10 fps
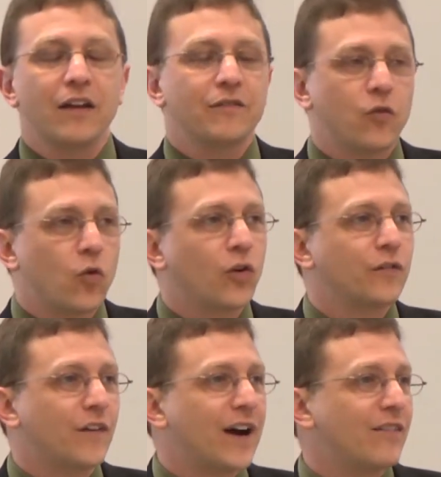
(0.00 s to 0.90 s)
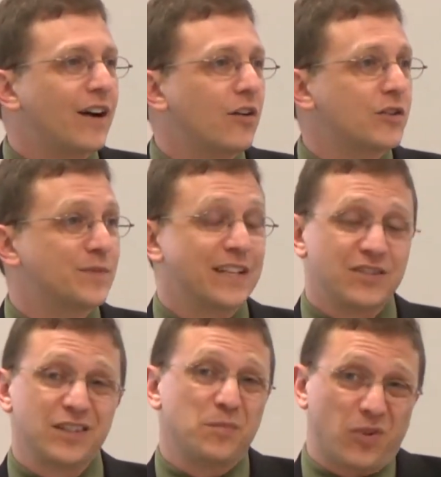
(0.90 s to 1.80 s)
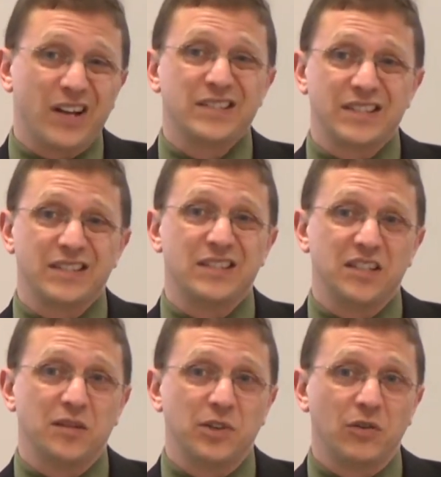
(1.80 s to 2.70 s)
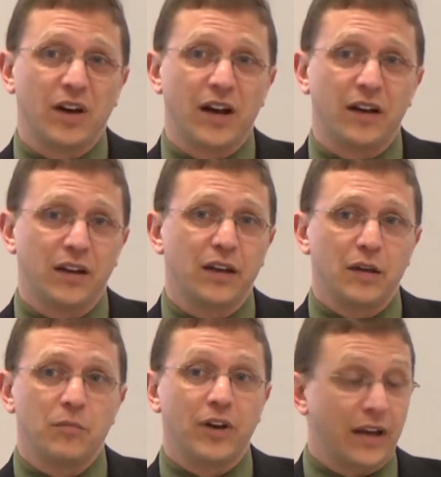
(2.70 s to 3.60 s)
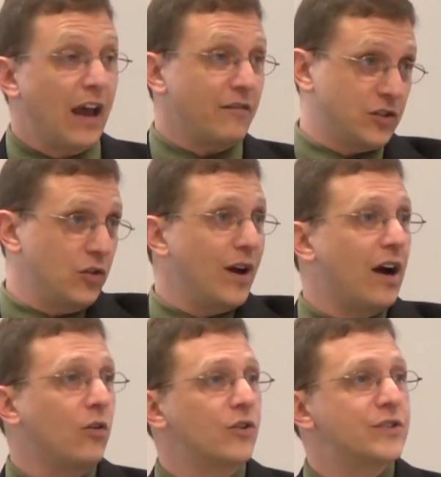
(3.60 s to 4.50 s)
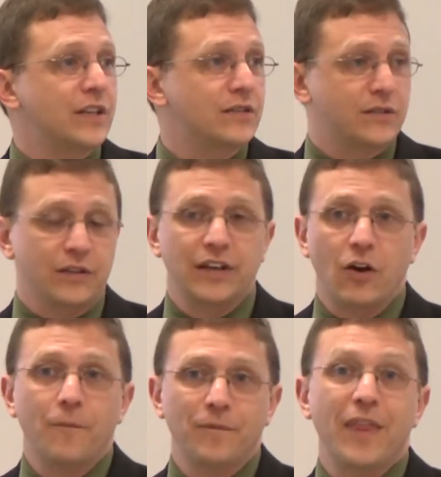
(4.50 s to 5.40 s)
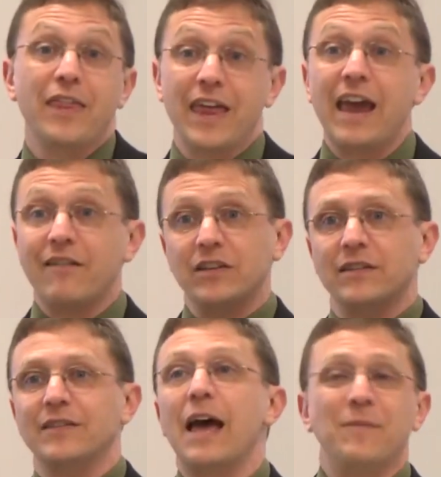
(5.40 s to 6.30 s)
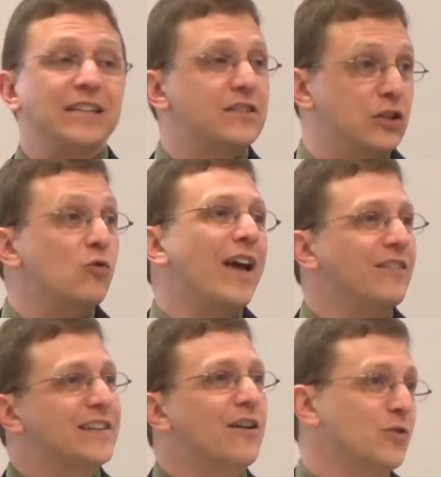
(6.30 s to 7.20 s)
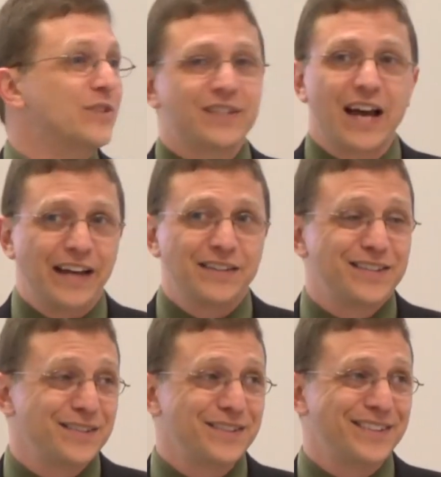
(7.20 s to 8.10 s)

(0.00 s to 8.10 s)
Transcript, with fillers: Four or five hours potentially to process a DWI. But yeah, two hours, it's, you know, they have it, that means you have it down to a science